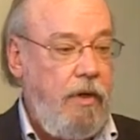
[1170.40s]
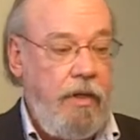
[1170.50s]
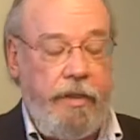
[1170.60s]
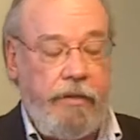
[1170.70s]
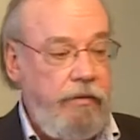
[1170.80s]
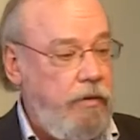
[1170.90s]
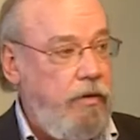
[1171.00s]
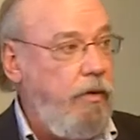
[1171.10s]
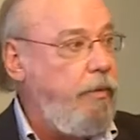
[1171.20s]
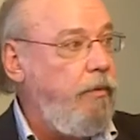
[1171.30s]
I can do is
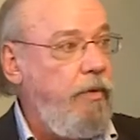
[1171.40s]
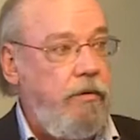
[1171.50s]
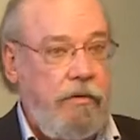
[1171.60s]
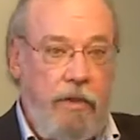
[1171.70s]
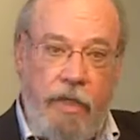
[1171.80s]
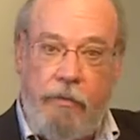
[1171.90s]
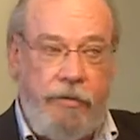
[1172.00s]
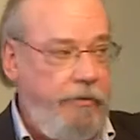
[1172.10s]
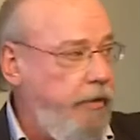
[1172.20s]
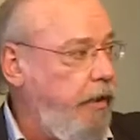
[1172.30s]
go up the road and climb a
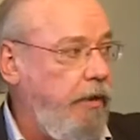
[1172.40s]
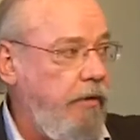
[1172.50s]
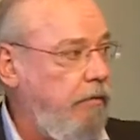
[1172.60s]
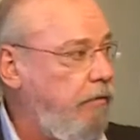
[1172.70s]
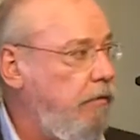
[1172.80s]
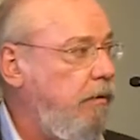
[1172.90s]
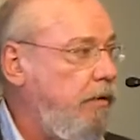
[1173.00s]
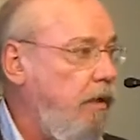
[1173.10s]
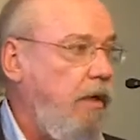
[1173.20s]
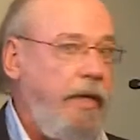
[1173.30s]
tree.
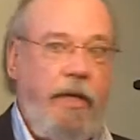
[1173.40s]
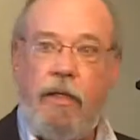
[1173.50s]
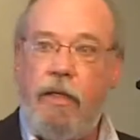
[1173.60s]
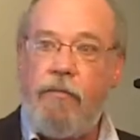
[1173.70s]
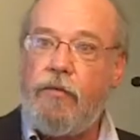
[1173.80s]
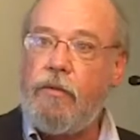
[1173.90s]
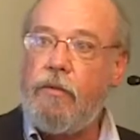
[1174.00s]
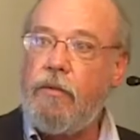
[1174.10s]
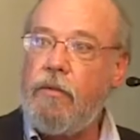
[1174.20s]
That's all I got left.